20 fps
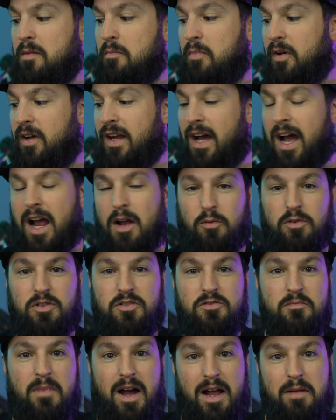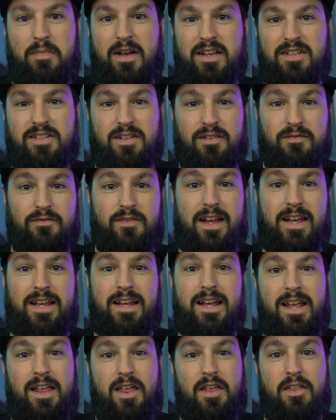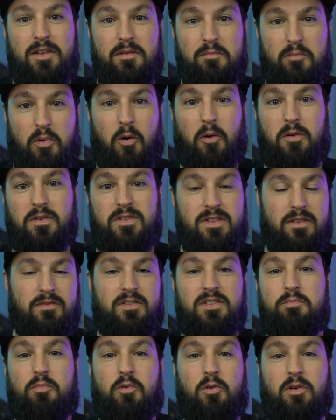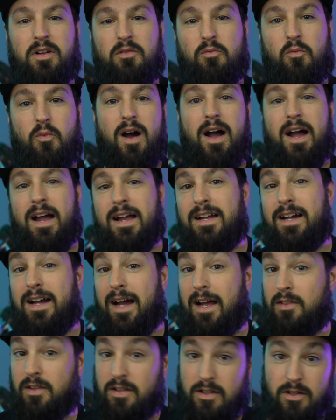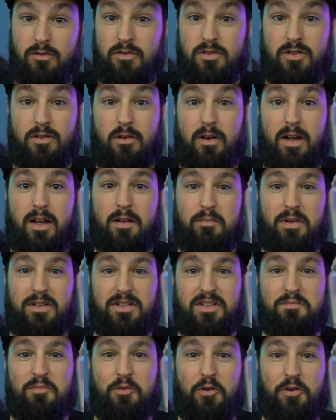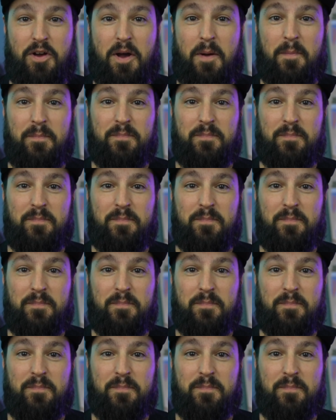But I will do my best to convey the importance of this board and why I think you should go ahead and pick this board up.